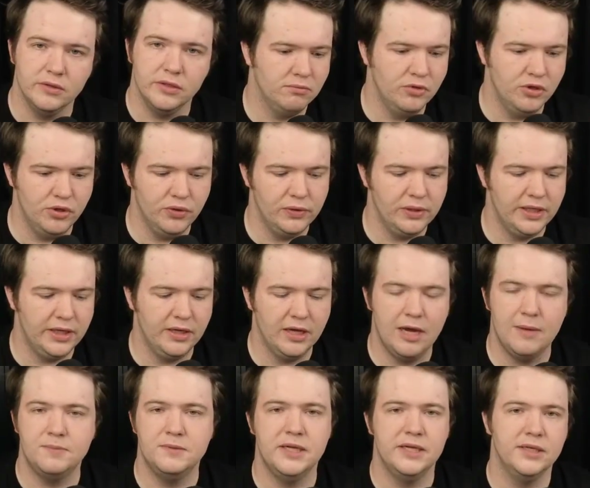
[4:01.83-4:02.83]
newly
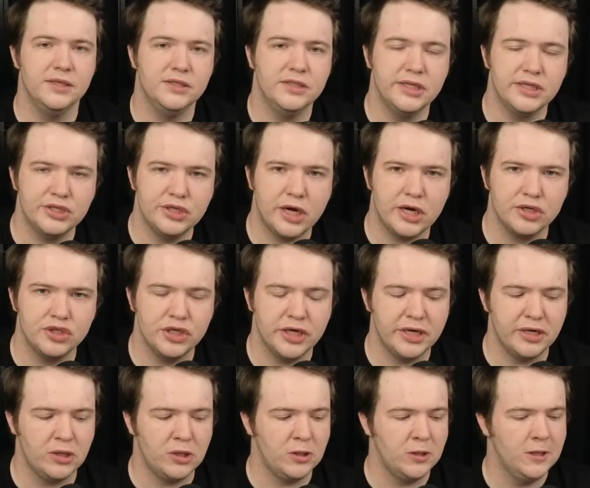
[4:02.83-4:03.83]
updated TikTok
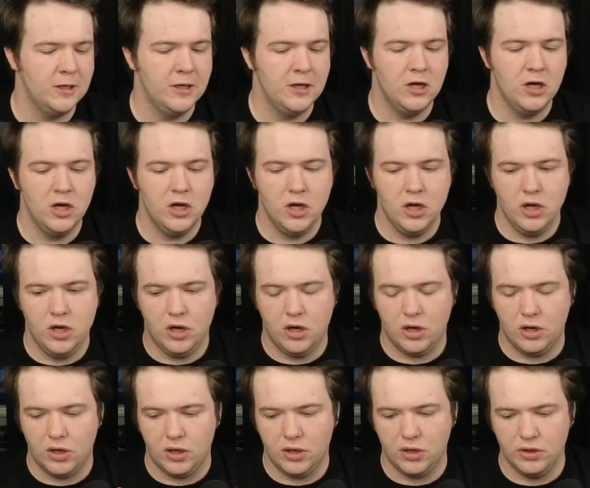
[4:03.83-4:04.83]
channel,
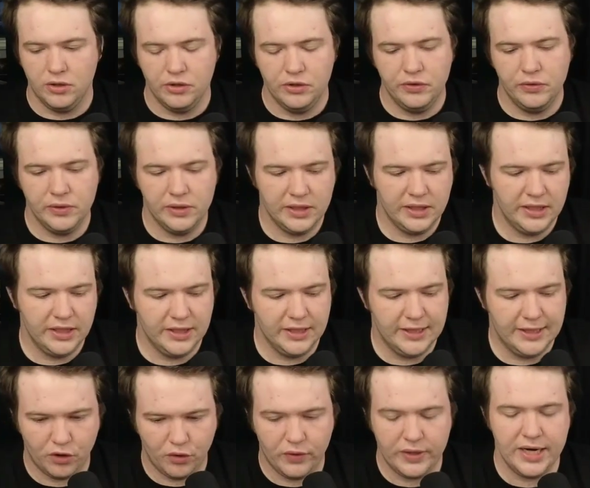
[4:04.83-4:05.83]
our newly
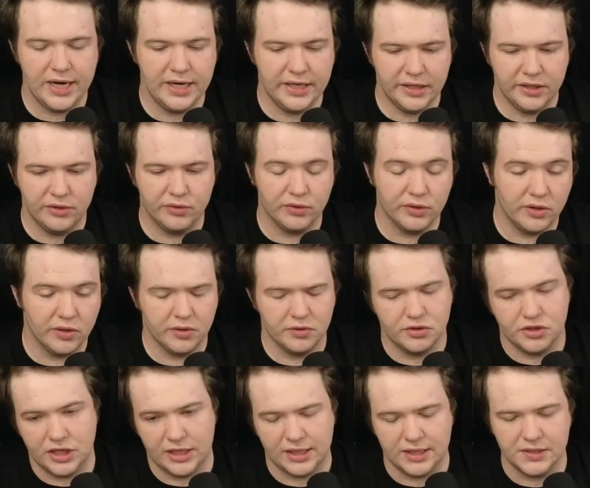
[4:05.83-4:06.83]
created, or
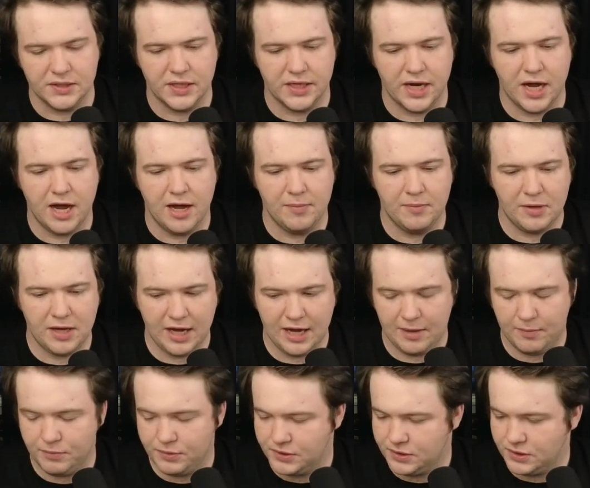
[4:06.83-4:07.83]
shall I say,
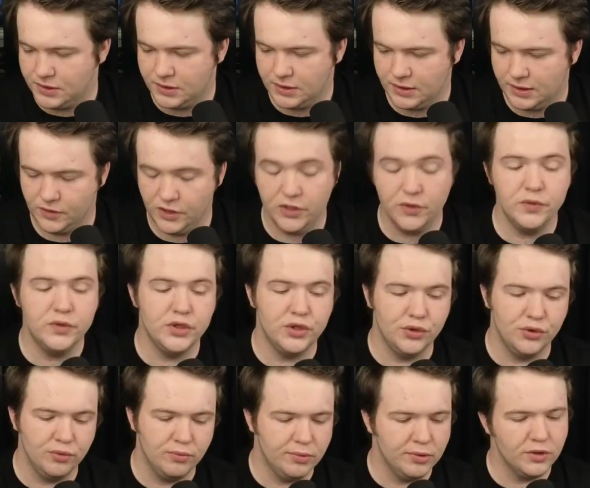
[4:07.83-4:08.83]
upkept
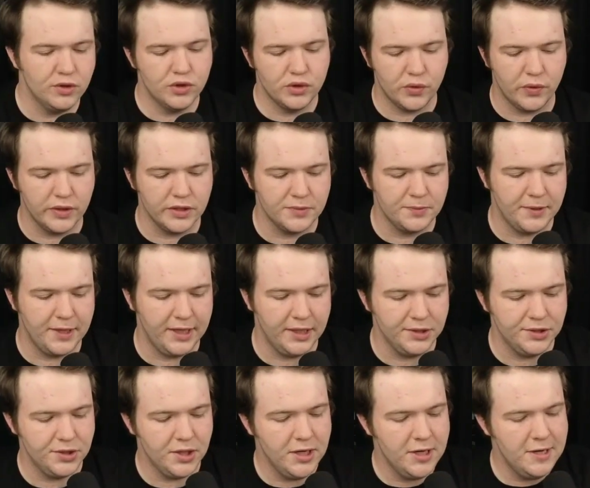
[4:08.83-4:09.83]
YouTube Shorts
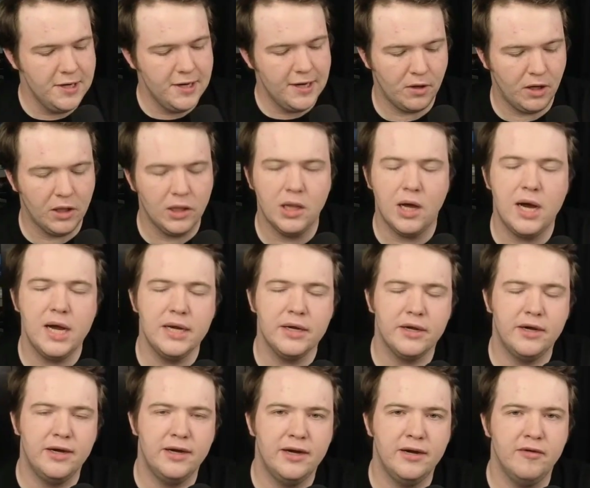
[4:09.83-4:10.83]
page, a lot
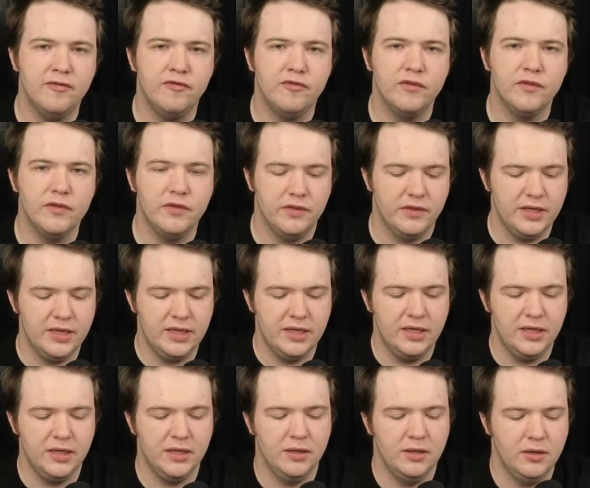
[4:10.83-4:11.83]
of
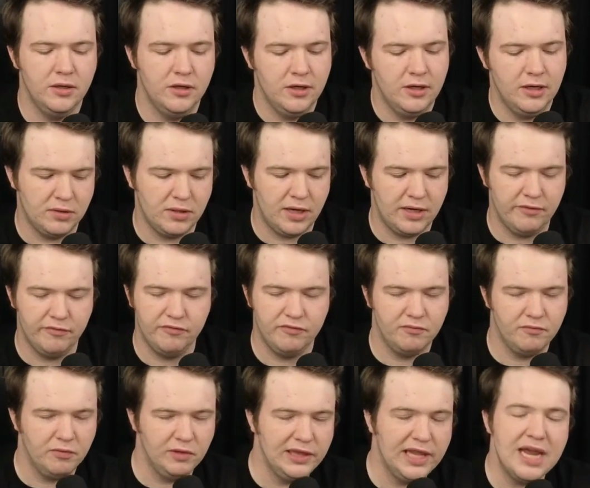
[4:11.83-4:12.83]
the kind of
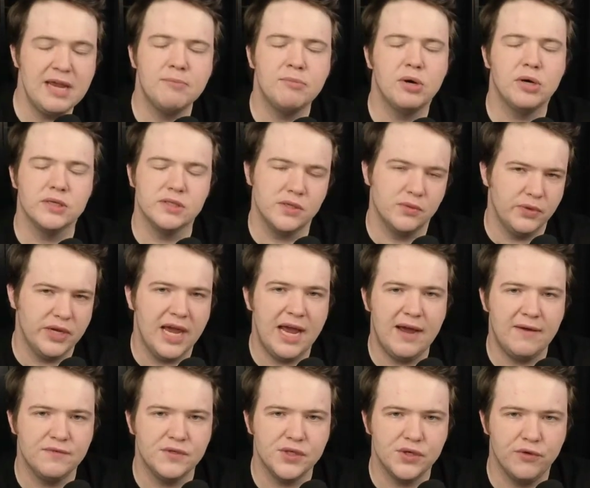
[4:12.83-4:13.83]
landmarks that we
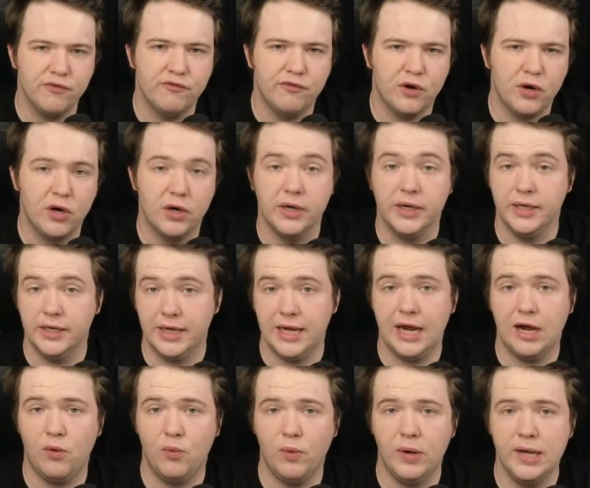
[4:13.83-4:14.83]
have so far in
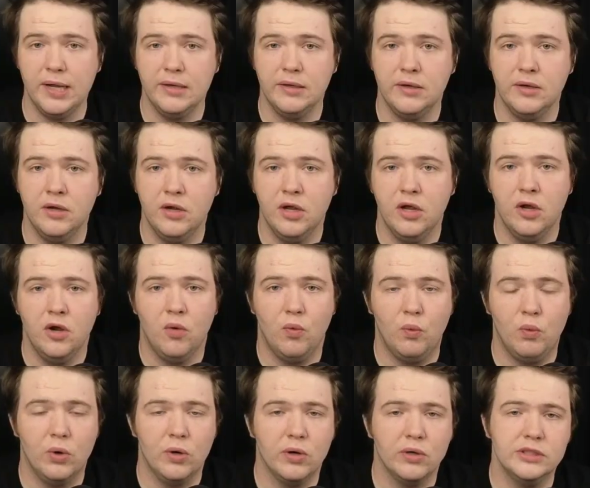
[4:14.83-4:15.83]
Callwen
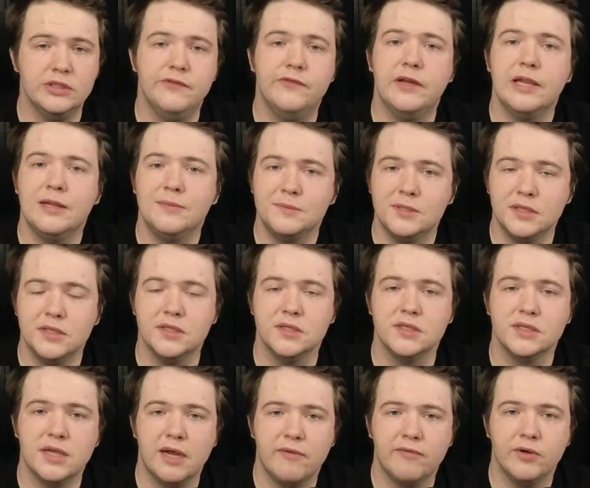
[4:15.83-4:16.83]
were developed and
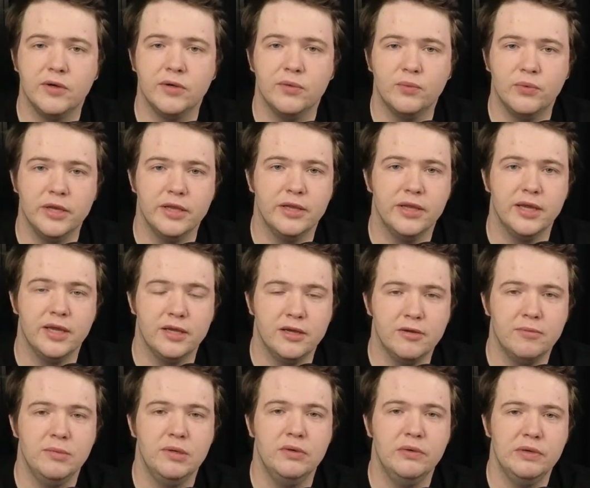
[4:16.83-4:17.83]
discovered with a
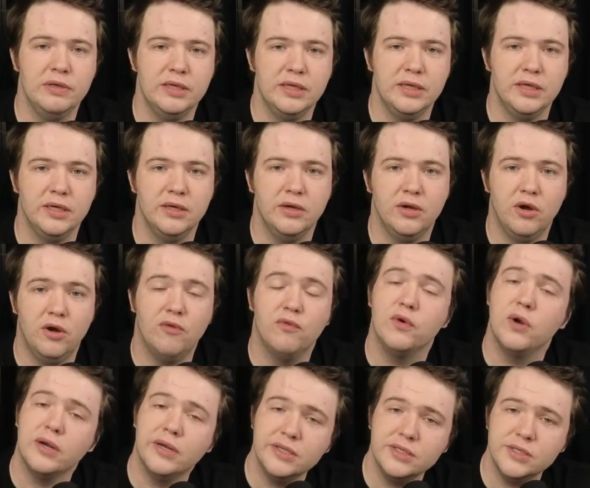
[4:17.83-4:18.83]
community over
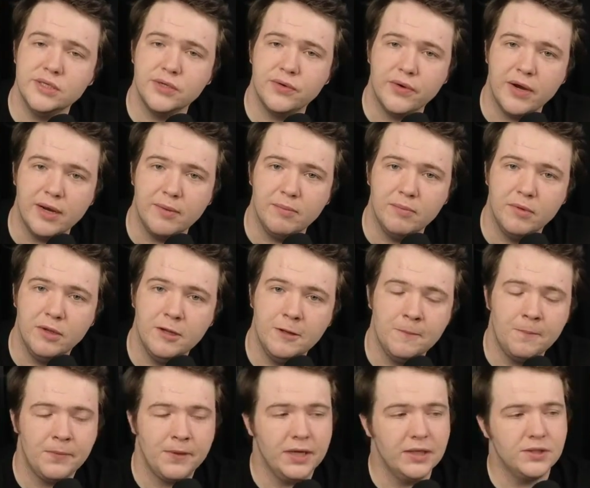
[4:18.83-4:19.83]
on Instagram.
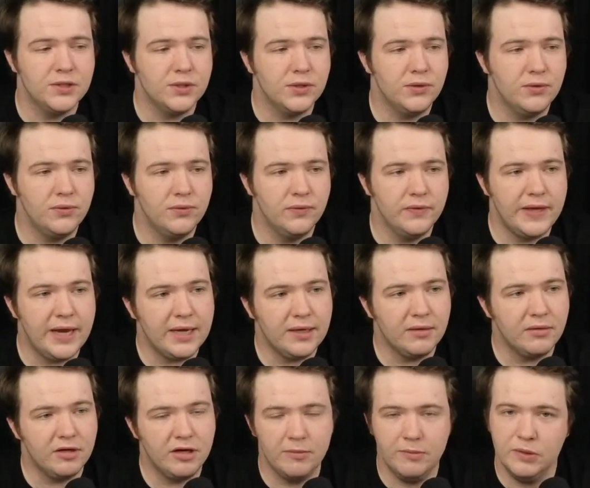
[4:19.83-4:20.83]
And so
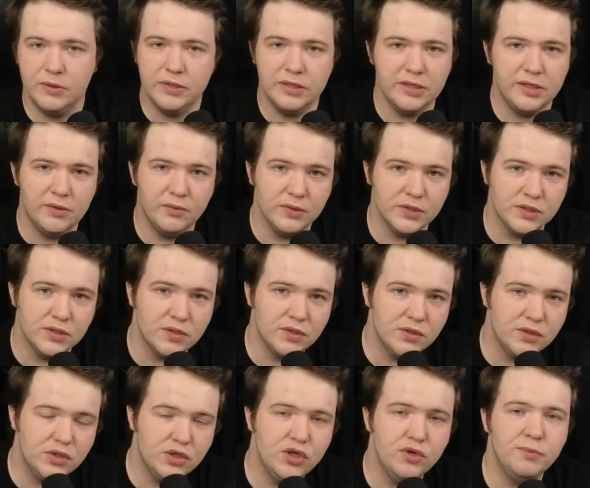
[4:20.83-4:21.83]
that community was
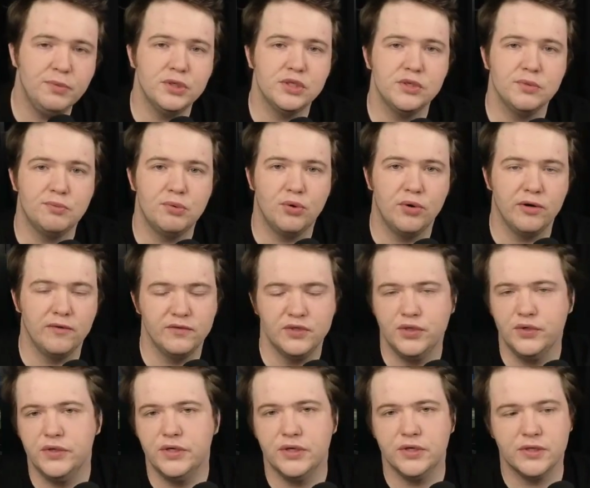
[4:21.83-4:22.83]
super supportive. 2
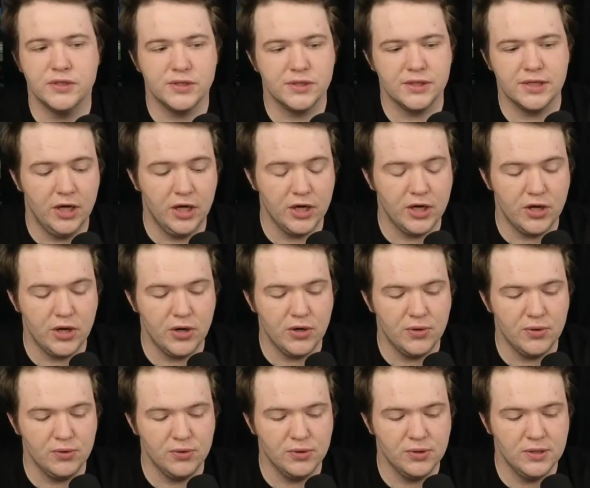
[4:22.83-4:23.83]
years
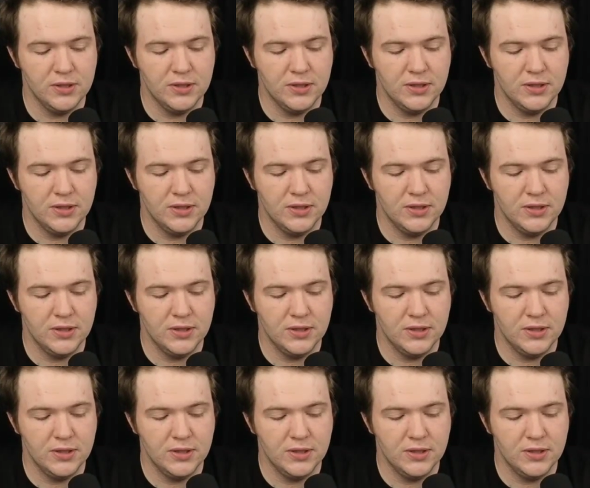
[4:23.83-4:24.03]
ago,